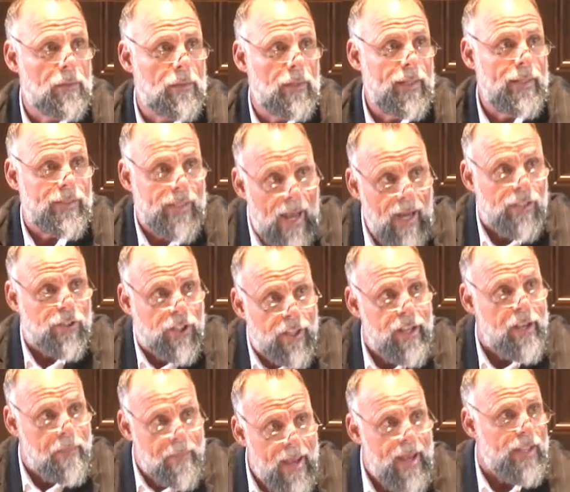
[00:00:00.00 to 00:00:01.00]
It's actually
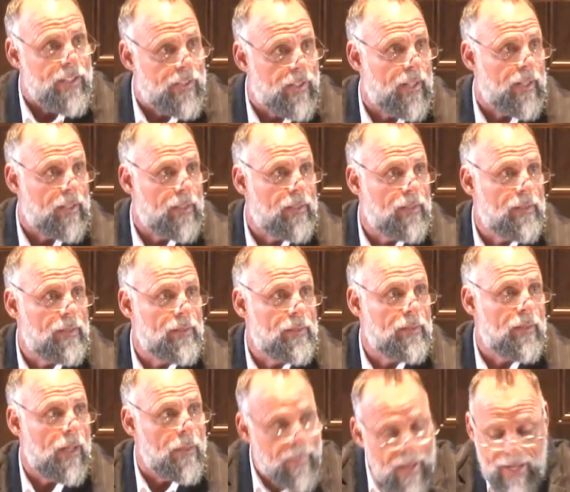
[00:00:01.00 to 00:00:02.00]
amazing.
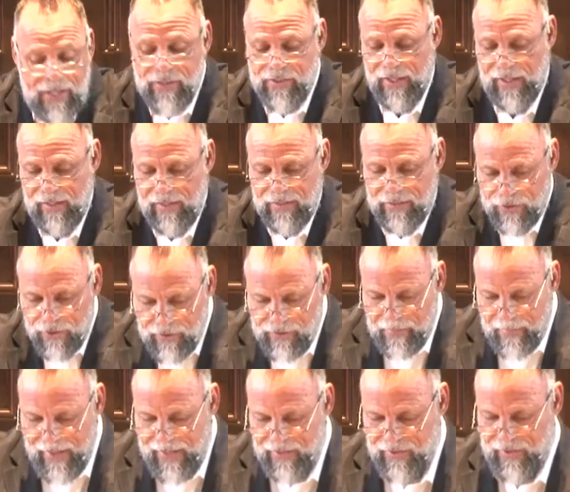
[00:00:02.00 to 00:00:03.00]
Amazing. Just
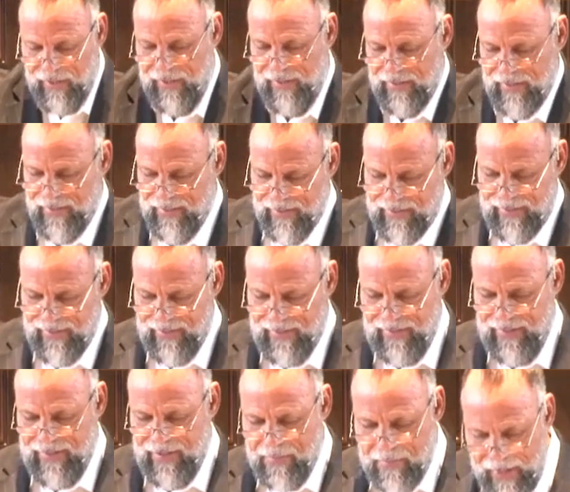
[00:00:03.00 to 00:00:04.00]
amazing.
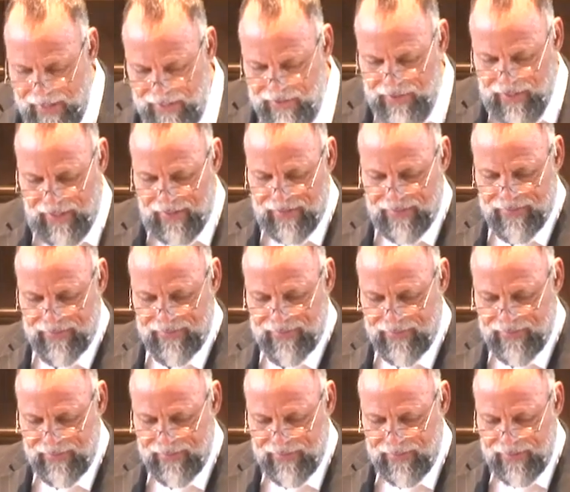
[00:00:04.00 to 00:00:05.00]
Amazing.
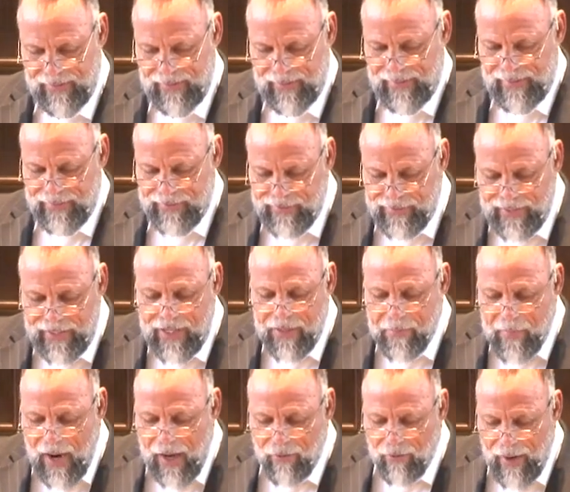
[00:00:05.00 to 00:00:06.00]
Sit at
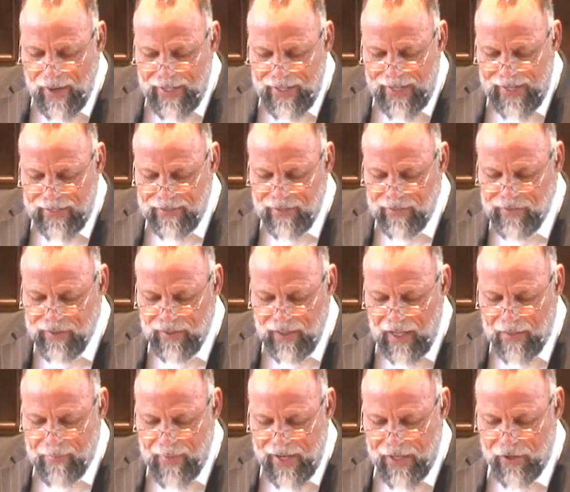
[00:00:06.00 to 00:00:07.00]
my right hand until I
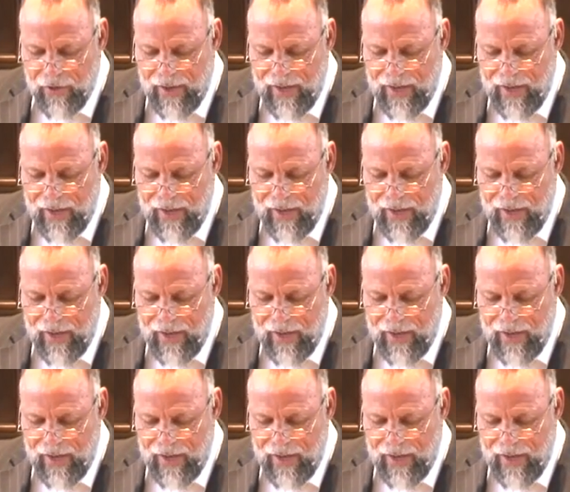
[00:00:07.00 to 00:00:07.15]
make your